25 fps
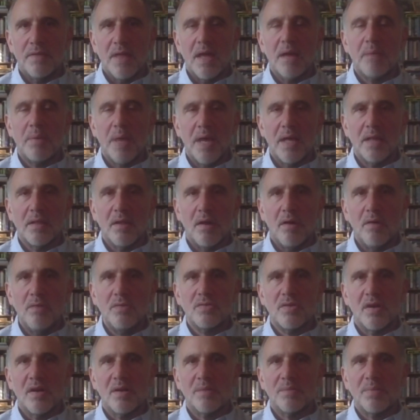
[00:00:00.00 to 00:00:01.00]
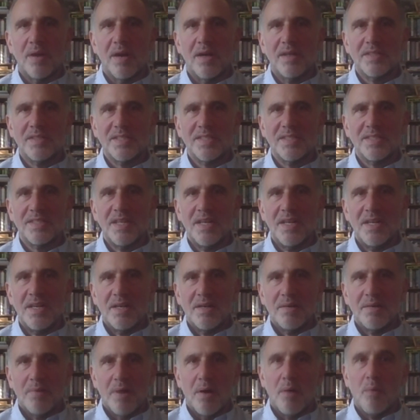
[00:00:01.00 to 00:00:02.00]
they pay low drug prices,
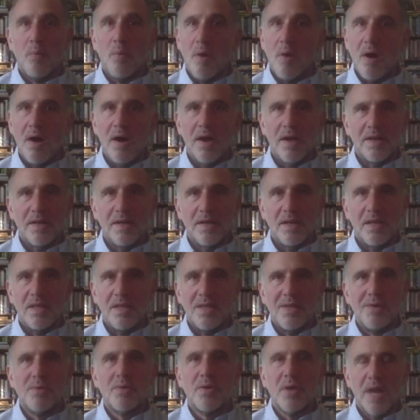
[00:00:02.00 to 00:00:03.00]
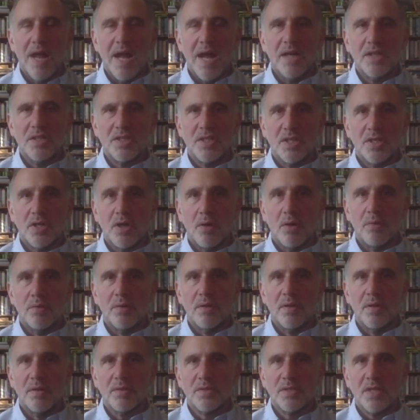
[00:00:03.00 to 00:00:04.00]
well, one, you could actually go to
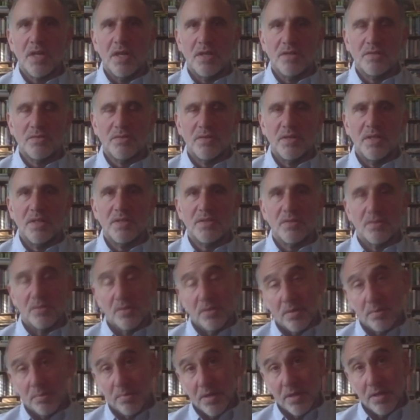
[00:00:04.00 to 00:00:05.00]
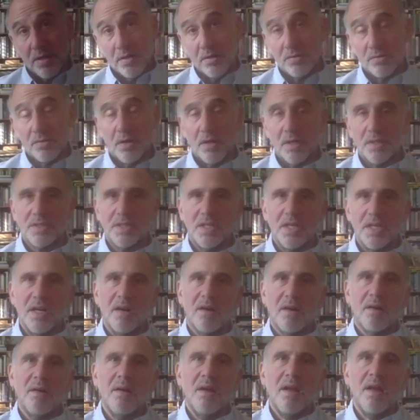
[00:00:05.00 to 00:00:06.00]
those countries, or you could bring their drugs
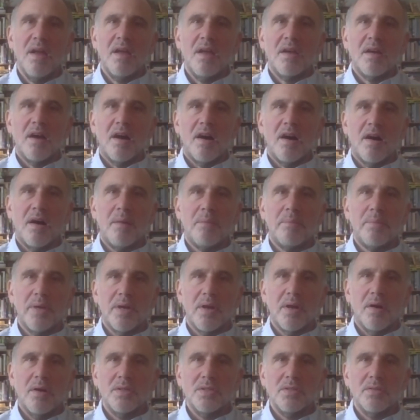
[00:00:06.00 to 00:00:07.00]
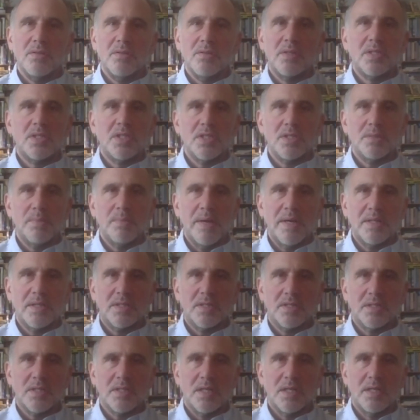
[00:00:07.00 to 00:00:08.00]
here. But also, it just
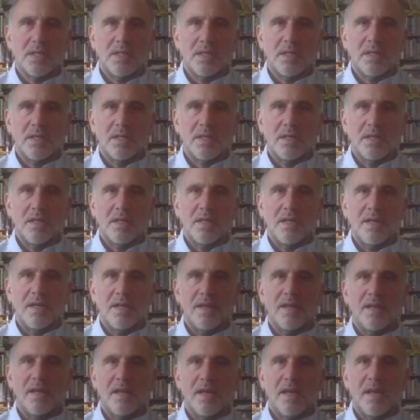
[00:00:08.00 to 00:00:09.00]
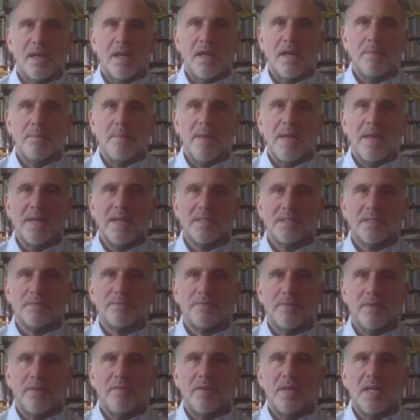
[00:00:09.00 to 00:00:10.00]
makes it makes a
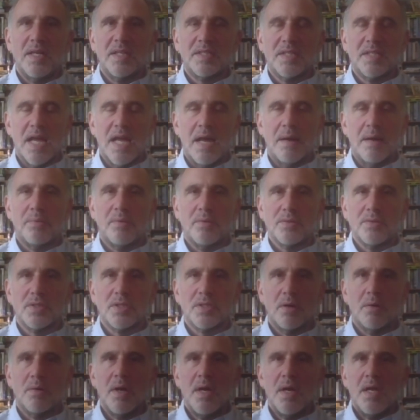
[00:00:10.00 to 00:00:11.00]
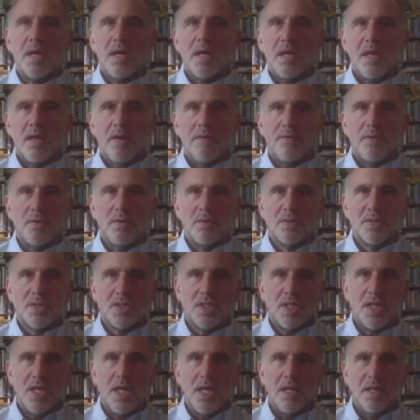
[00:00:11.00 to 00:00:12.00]
vivid example. So, if you
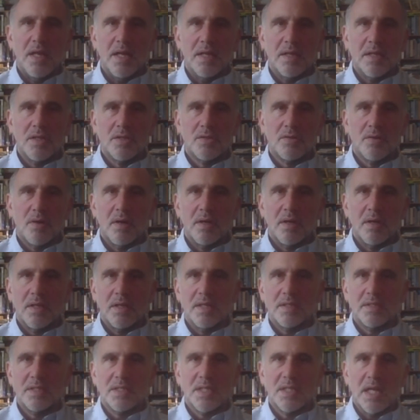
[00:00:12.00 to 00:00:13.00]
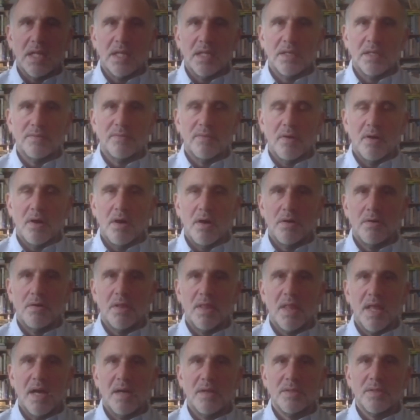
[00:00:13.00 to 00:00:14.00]
see that the drug that's selling for
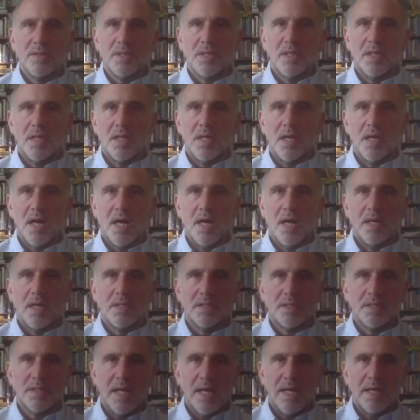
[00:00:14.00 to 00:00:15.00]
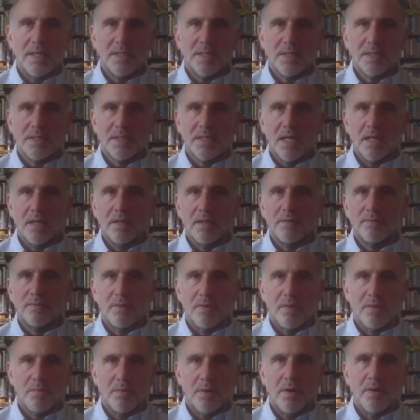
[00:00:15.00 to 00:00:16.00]
$100,000 in the United States is selling
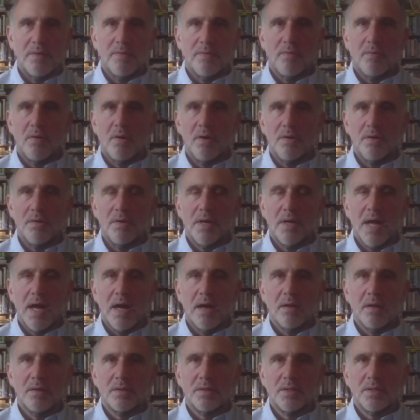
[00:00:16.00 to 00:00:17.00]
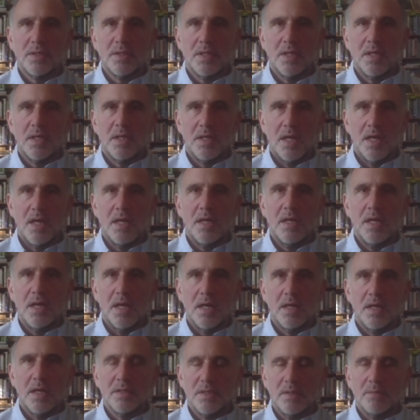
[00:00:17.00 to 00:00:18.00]
for $300 or $400 in
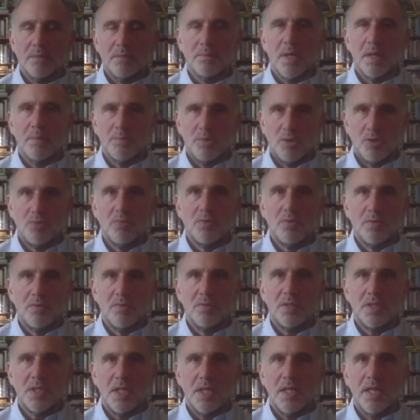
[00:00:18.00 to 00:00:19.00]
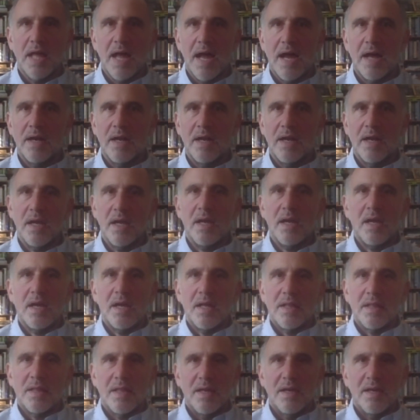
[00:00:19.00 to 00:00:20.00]
India, sometimes you do see that,
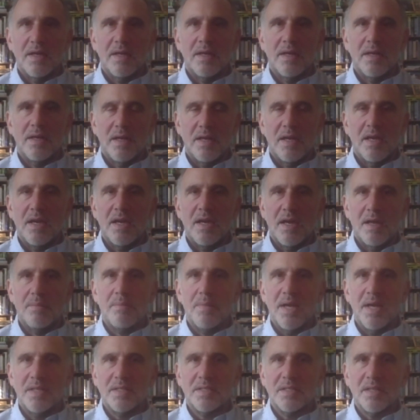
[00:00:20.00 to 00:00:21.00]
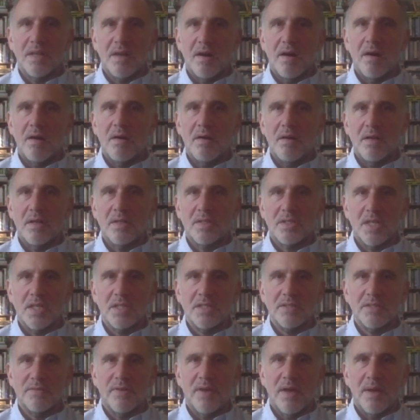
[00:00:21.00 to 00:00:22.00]
then it makes it harder to
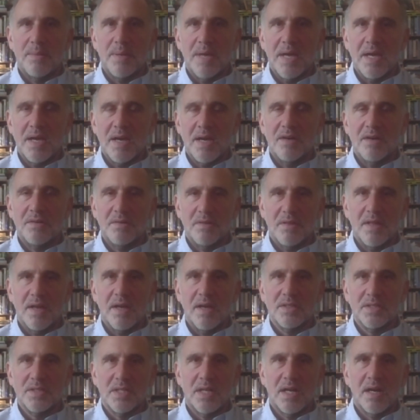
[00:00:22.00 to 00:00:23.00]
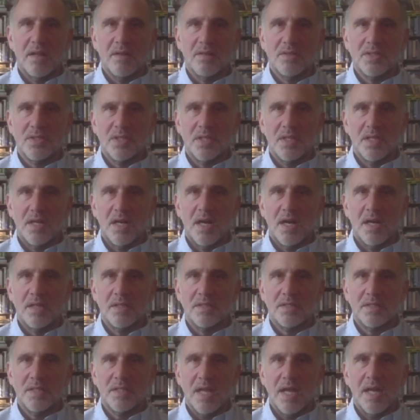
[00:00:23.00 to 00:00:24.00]
justify paying $100,000 in the
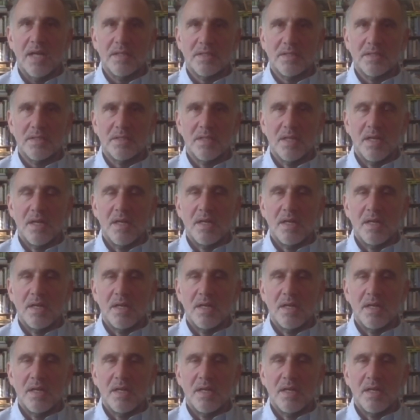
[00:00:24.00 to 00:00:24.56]
United States.